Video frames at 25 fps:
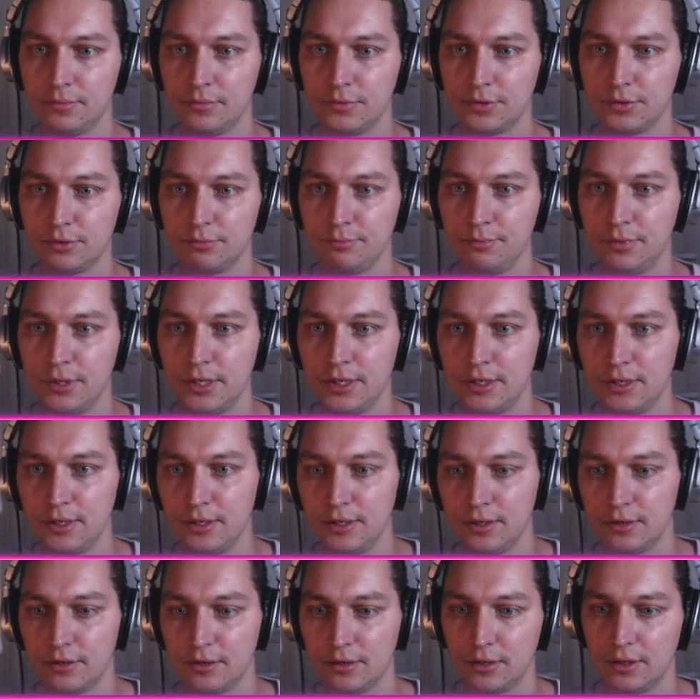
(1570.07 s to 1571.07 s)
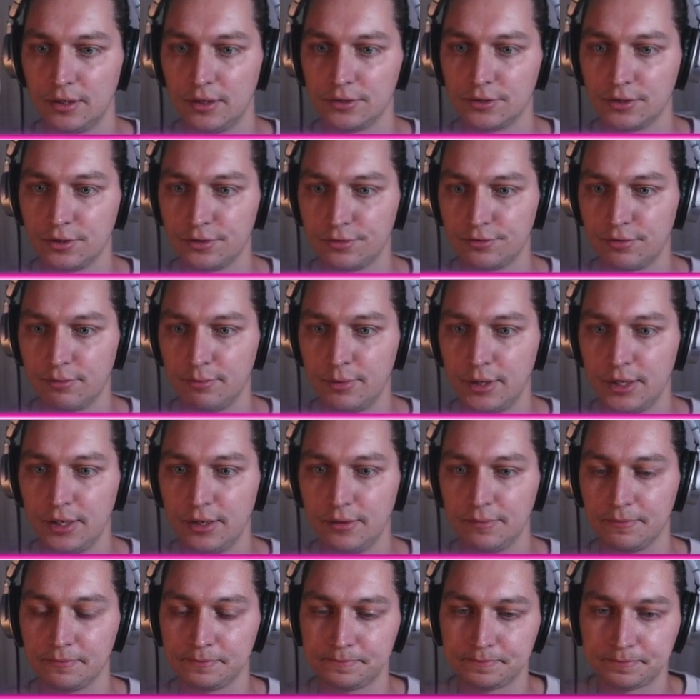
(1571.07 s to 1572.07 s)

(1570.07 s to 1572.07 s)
to BD, search for BD,